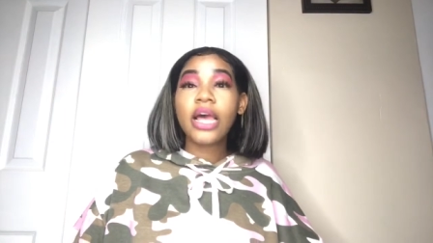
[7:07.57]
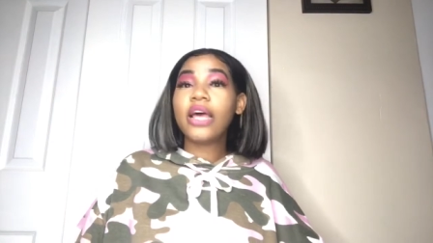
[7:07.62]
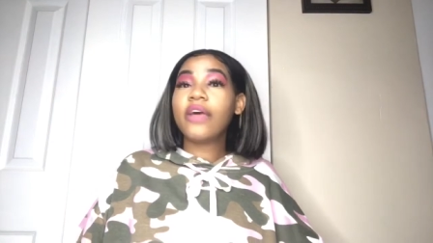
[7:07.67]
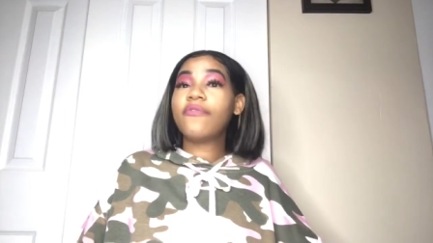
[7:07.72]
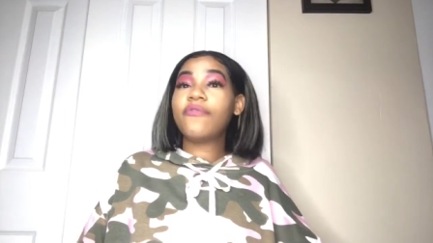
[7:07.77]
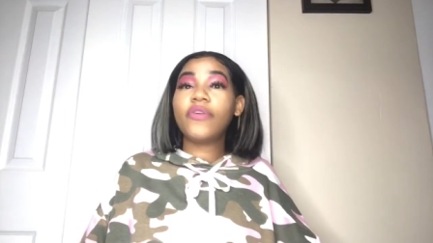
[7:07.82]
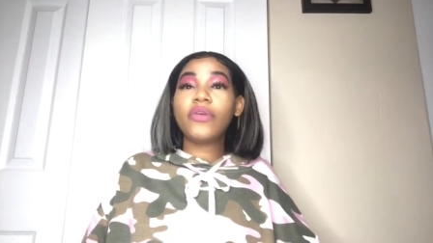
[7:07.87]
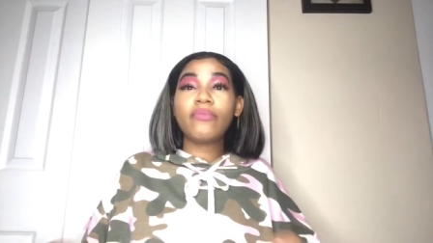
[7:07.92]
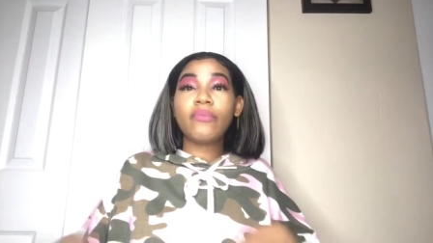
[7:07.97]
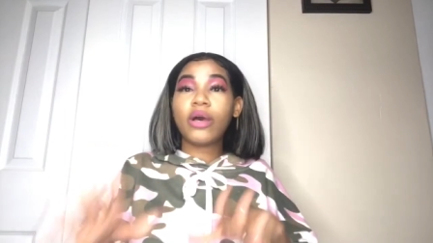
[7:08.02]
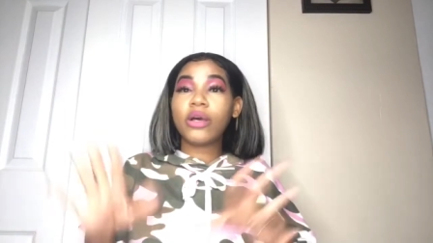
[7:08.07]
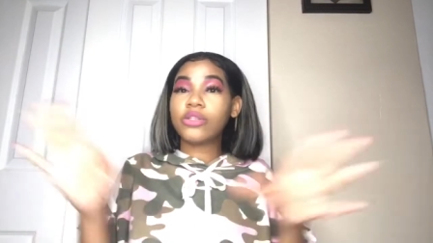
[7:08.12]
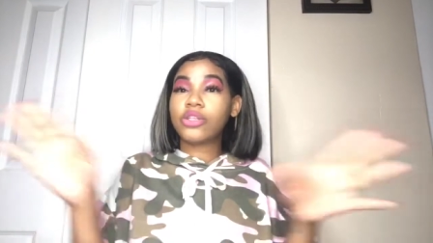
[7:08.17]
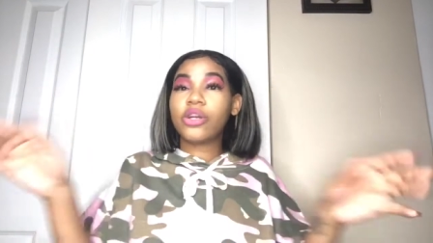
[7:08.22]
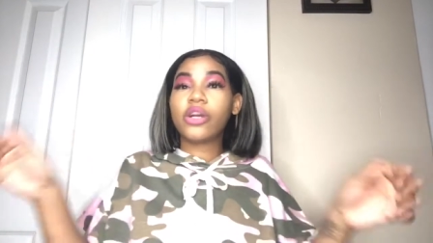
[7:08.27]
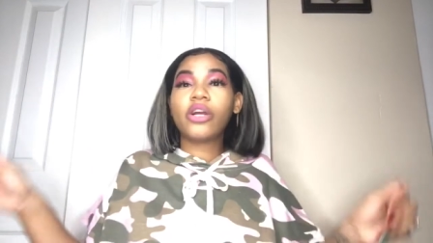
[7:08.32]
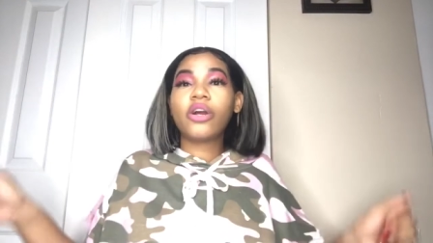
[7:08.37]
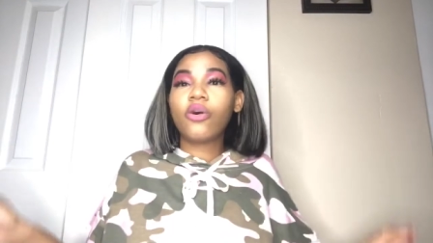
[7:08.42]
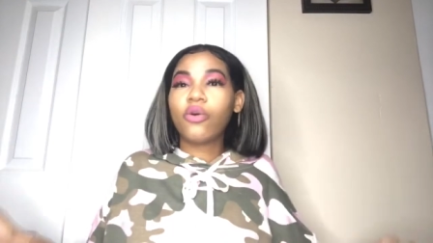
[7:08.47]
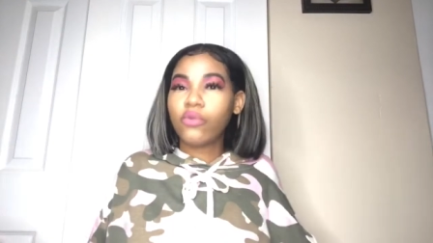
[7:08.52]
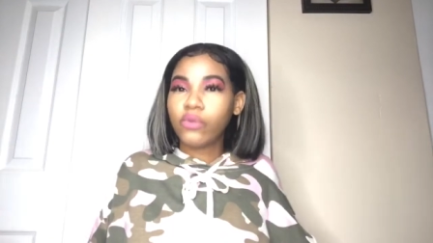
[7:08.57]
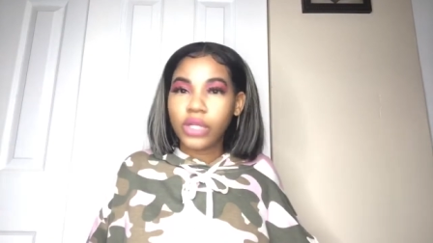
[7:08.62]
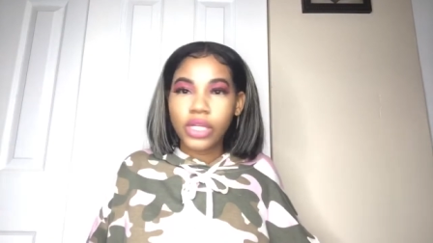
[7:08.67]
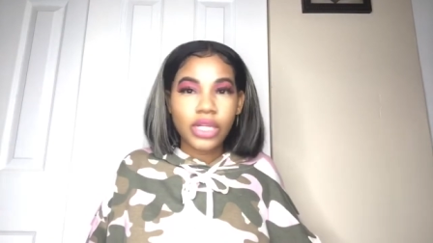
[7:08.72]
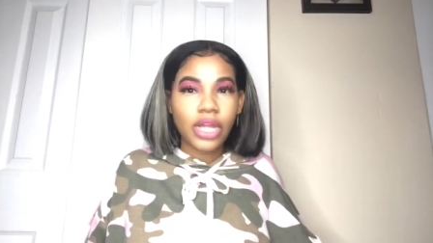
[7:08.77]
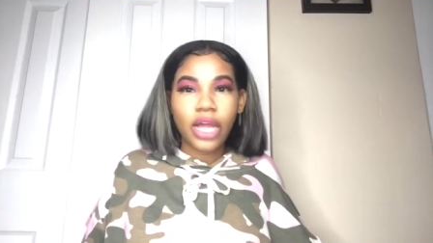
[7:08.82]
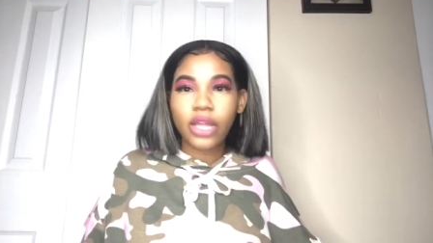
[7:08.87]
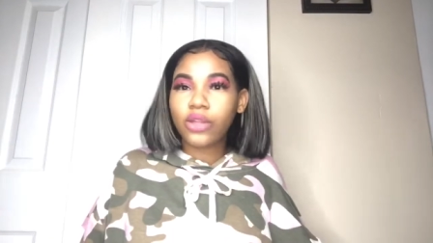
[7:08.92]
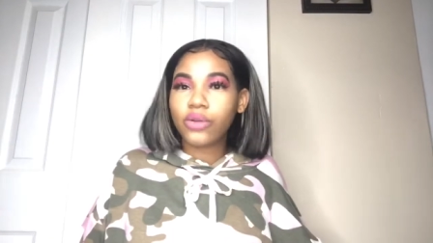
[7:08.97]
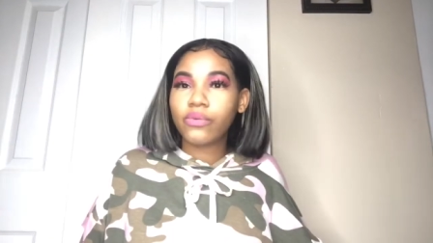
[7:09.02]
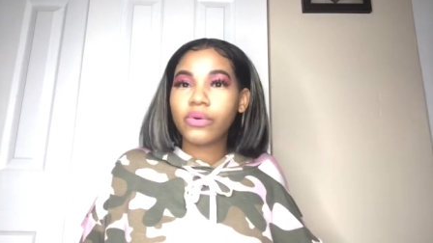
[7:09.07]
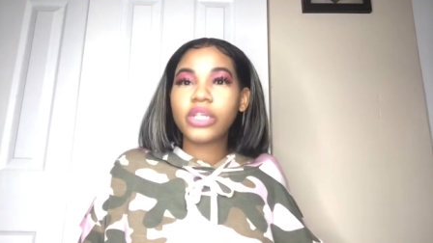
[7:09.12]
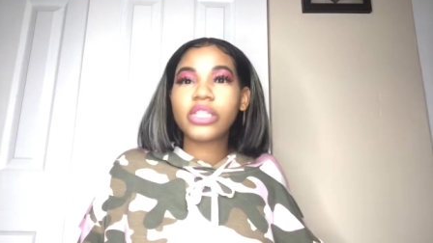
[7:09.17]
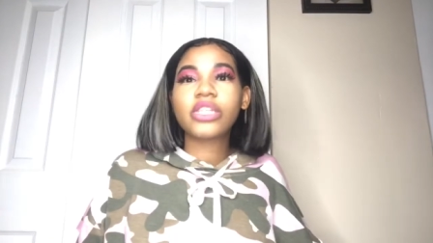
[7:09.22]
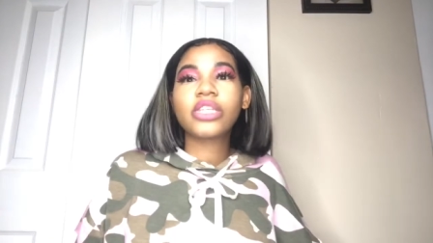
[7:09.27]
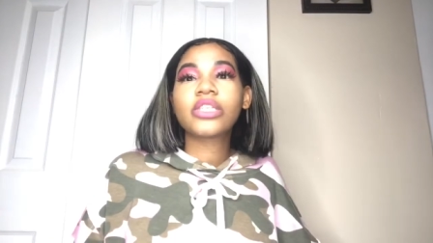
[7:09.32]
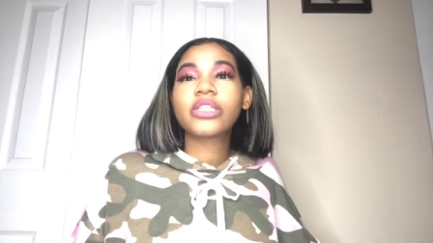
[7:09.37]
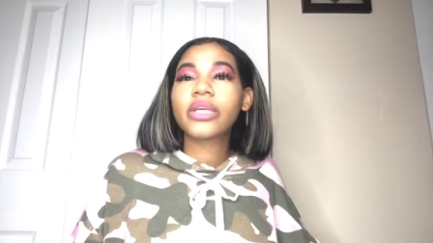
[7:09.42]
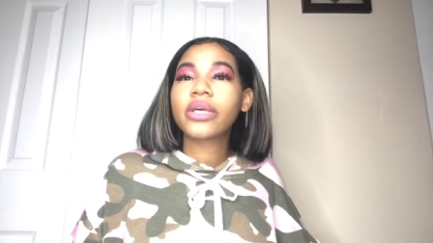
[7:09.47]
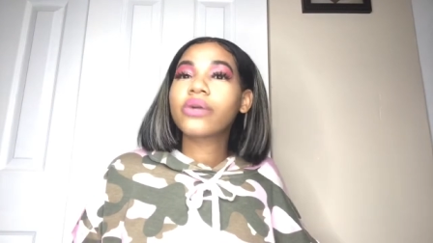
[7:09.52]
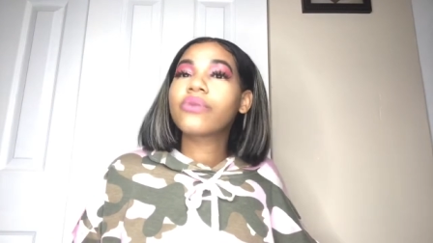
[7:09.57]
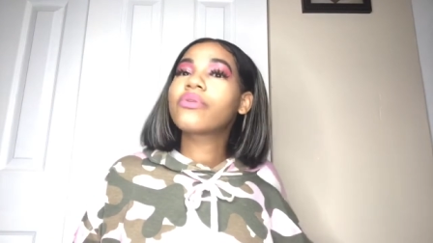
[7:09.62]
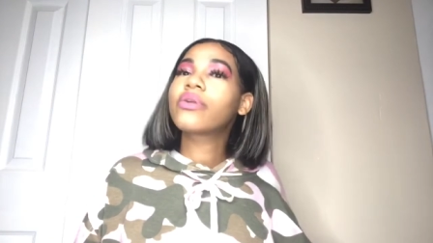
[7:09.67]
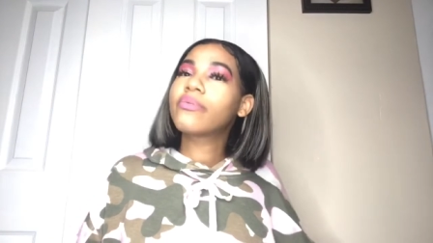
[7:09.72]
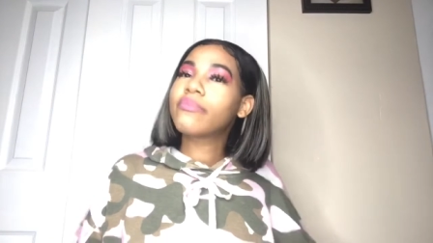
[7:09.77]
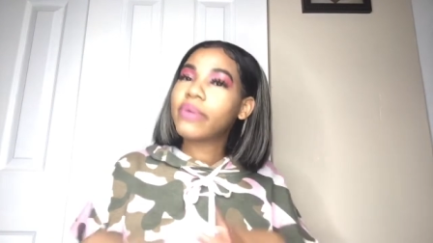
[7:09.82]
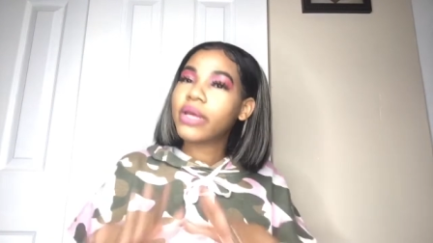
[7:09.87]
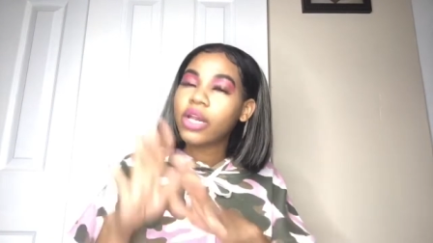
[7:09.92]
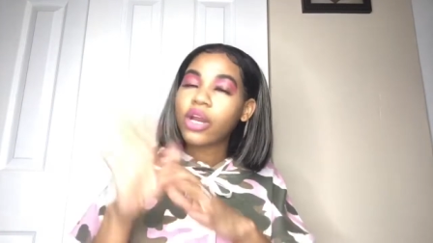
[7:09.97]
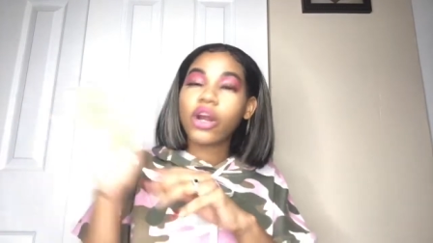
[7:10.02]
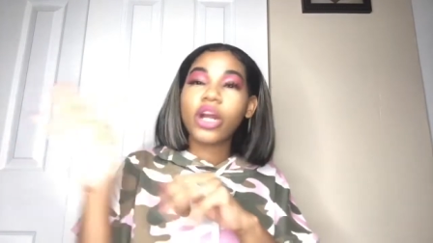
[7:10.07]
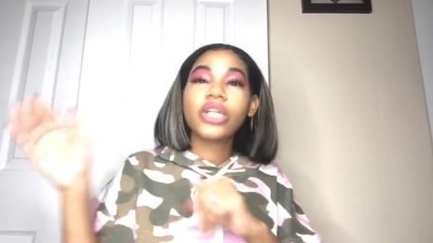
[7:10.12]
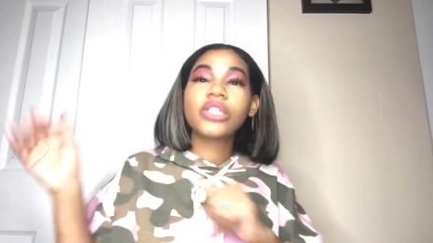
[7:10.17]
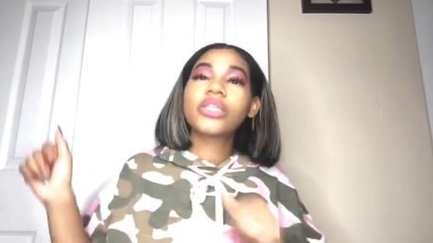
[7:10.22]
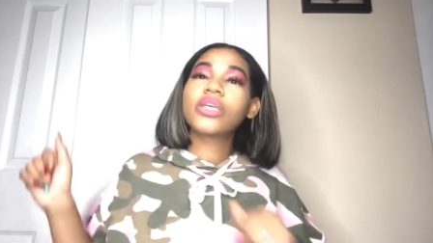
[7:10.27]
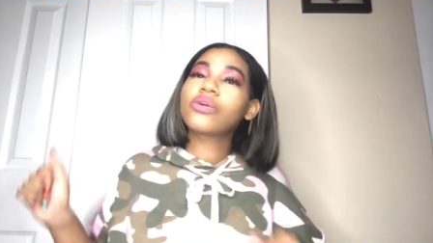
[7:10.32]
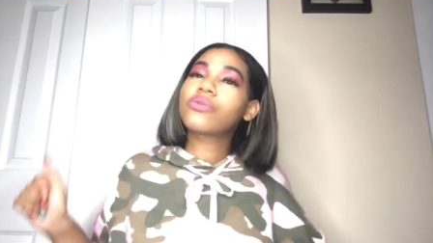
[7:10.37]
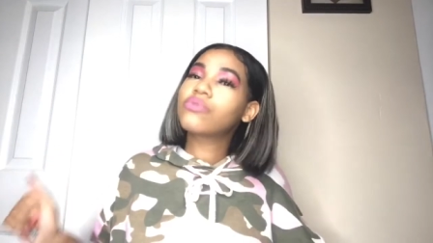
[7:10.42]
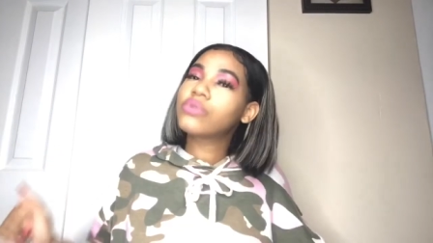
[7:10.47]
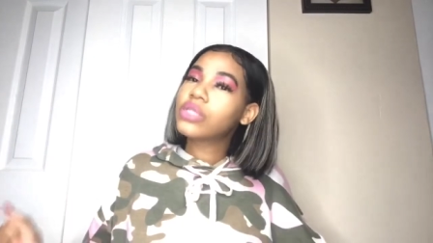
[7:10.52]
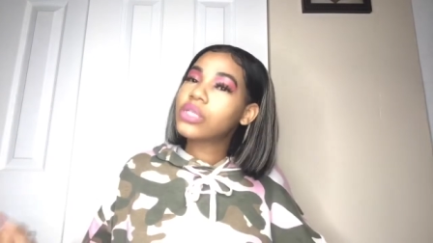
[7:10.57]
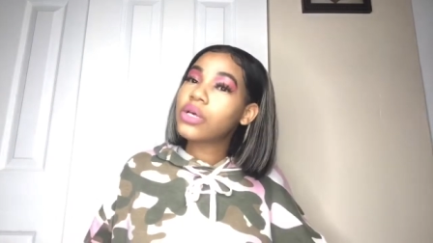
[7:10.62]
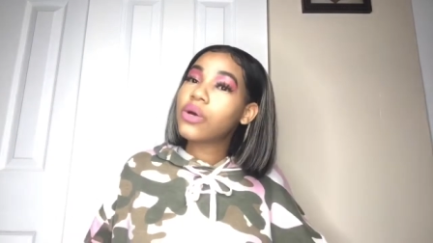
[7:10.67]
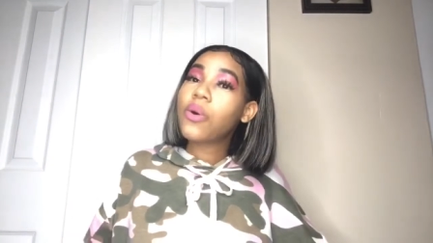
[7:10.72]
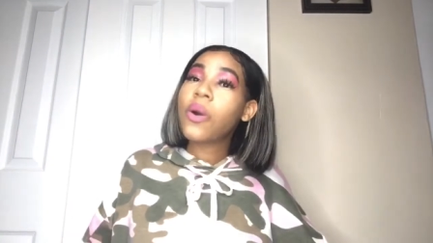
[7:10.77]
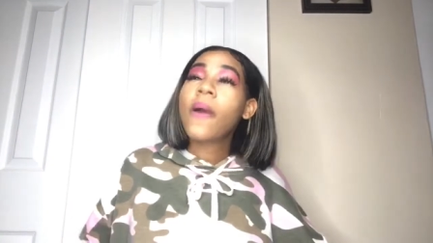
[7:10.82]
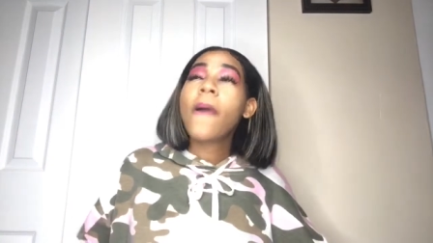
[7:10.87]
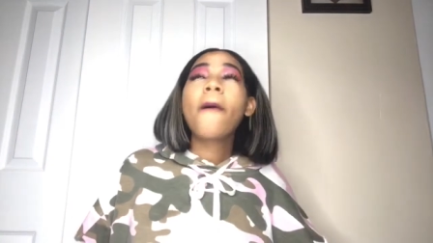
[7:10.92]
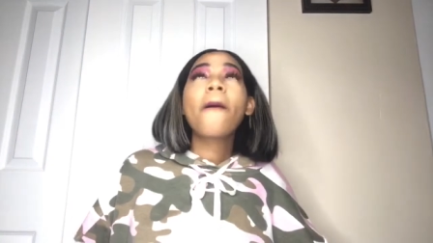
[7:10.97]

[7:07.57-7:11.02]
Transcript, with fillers: females are only not the ones that are single. The men are single, too.